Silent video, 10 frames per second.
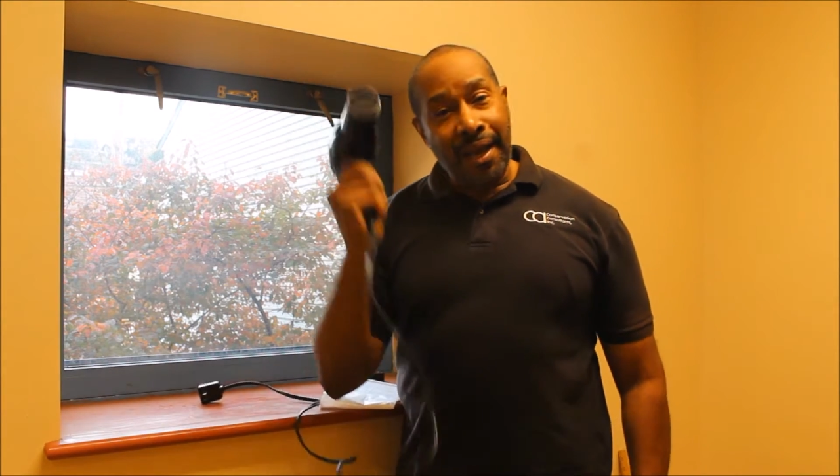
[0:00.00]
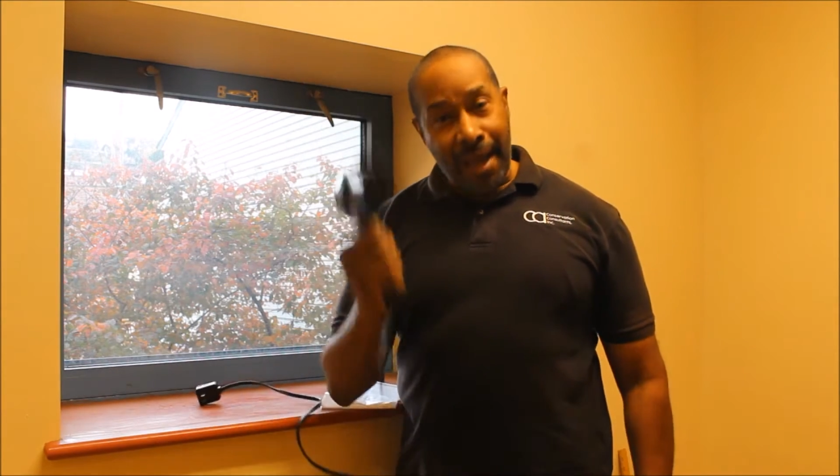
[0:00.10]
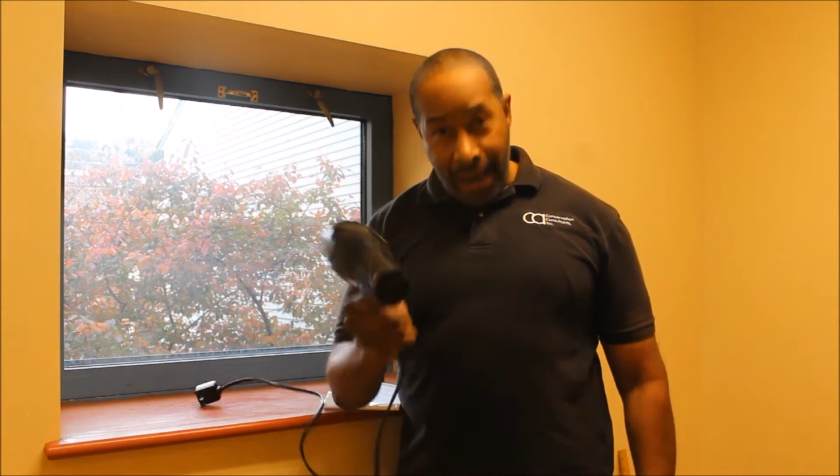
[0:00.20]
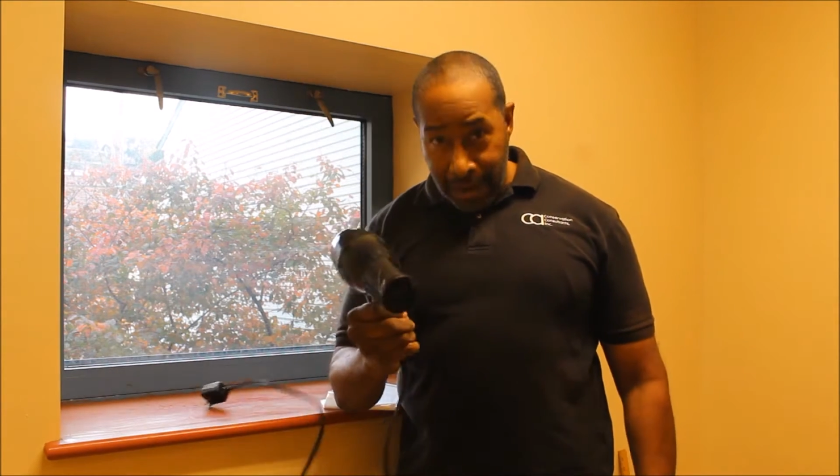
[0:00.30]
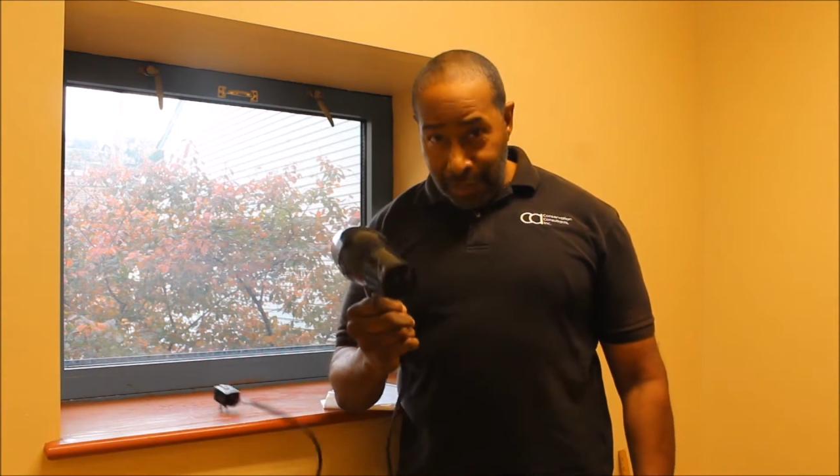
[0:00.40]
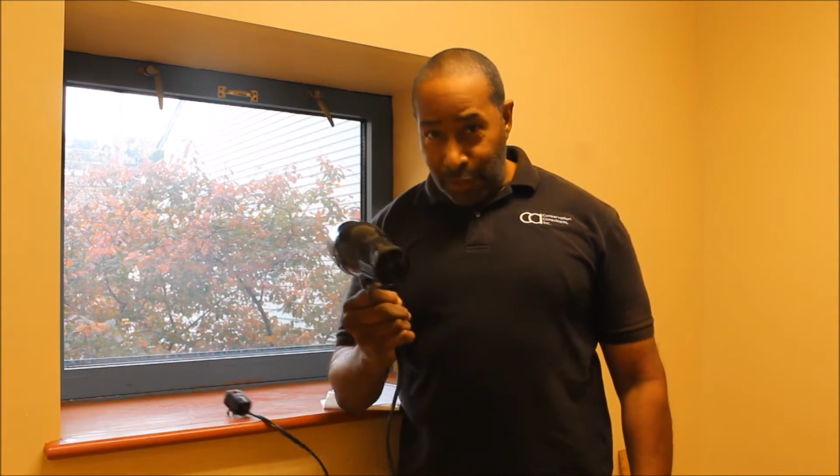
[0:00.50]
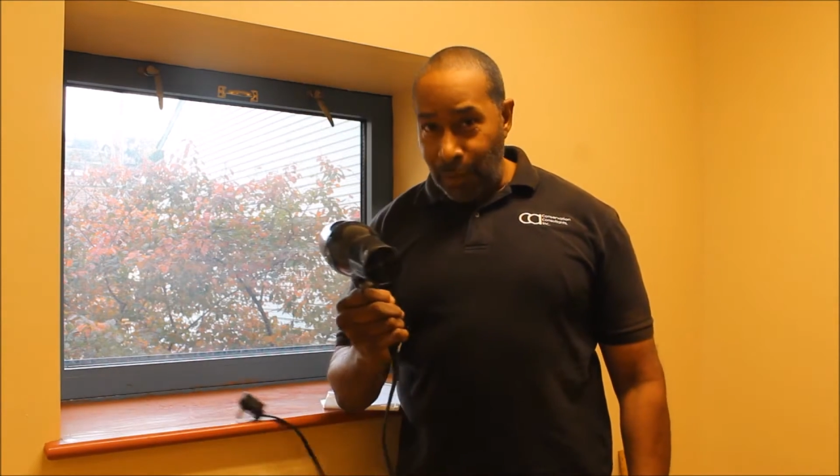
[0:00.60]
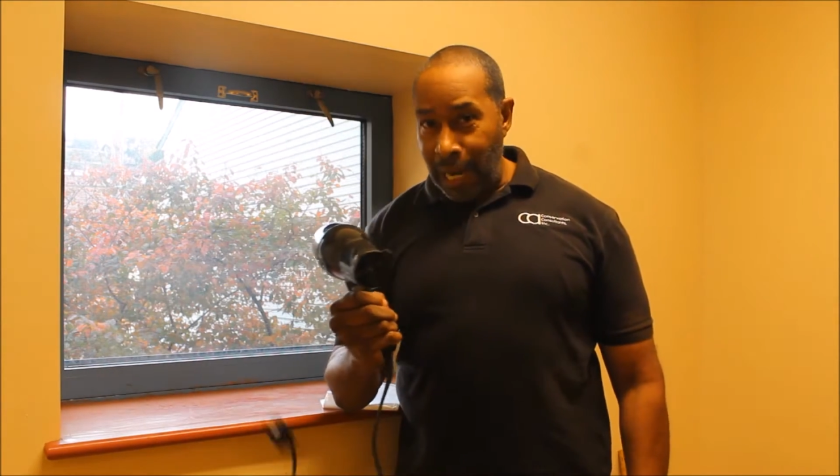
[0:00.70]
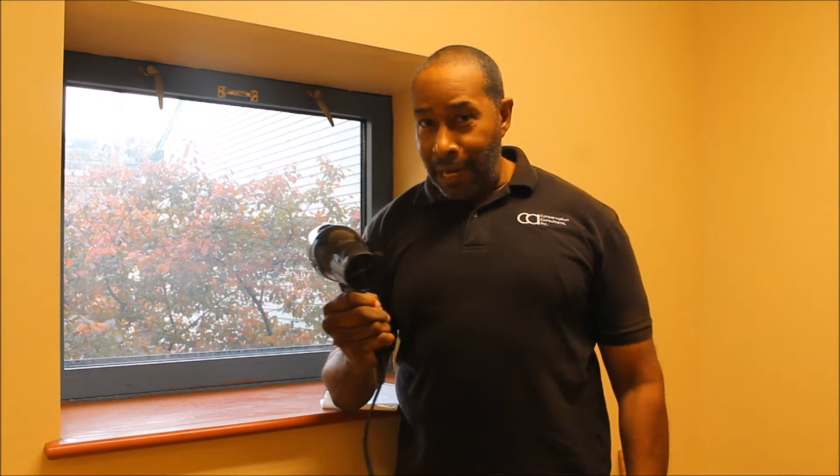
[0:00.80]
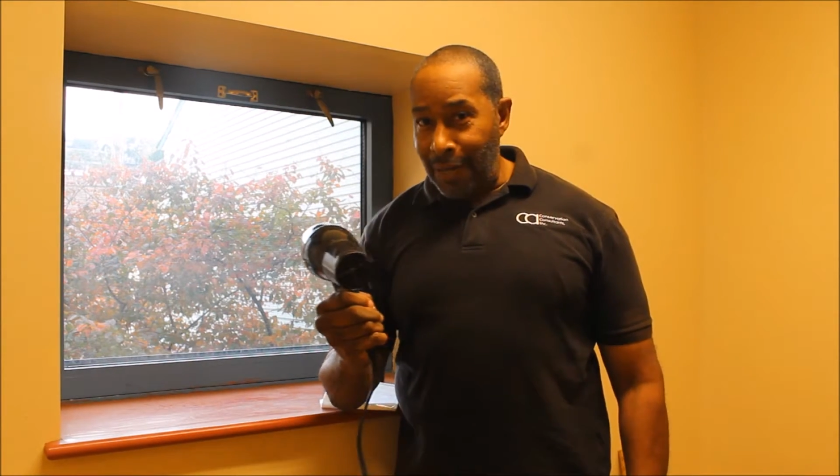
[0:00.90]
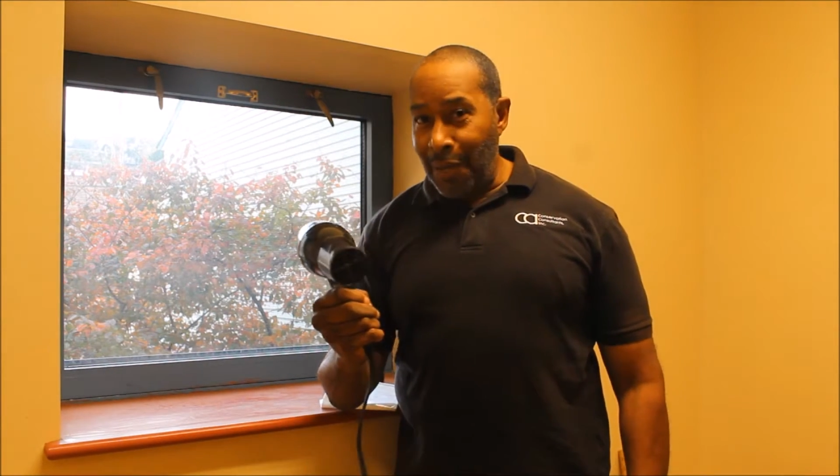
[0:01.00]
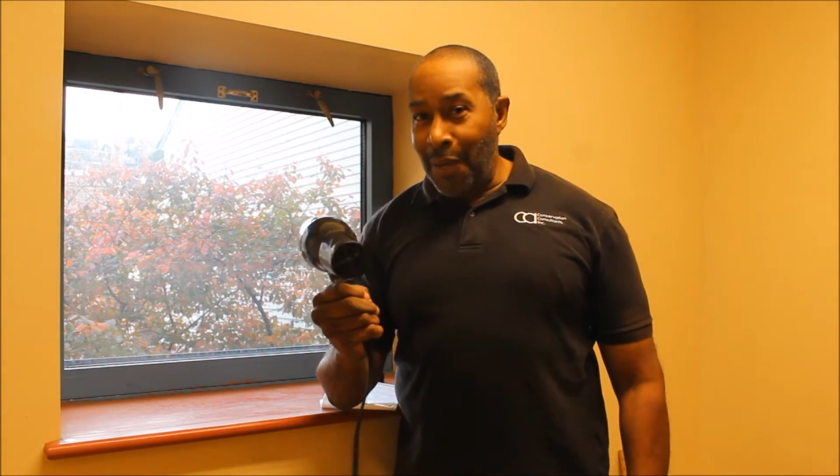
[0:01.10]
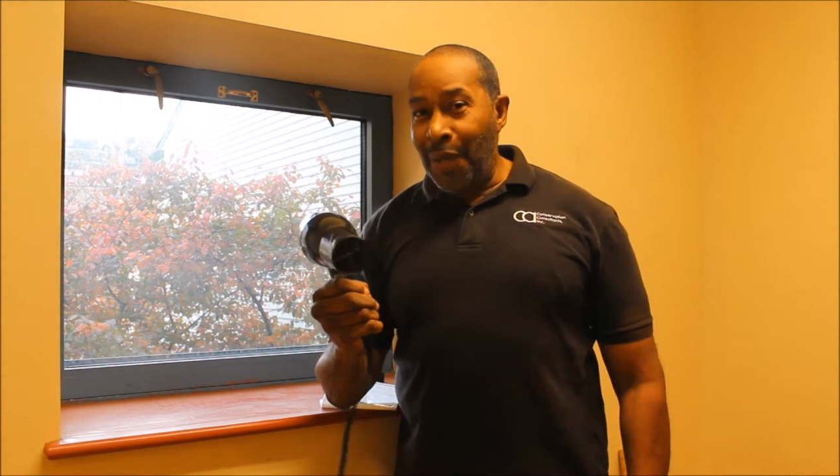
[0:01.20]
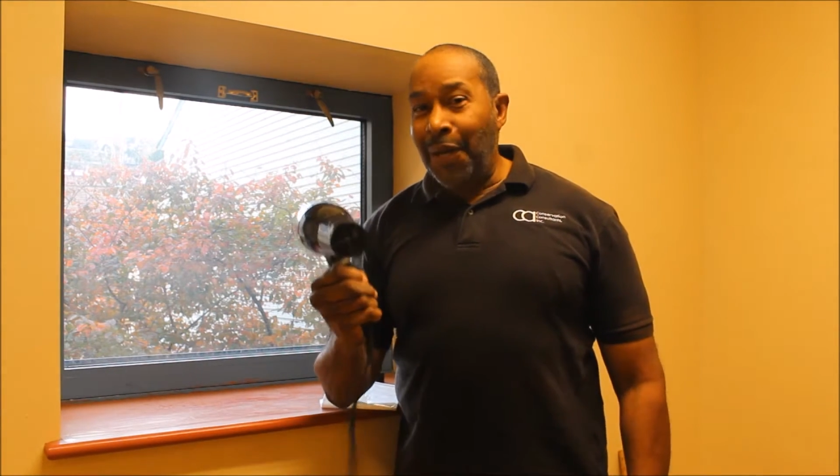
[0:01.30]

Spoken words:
hair dryer.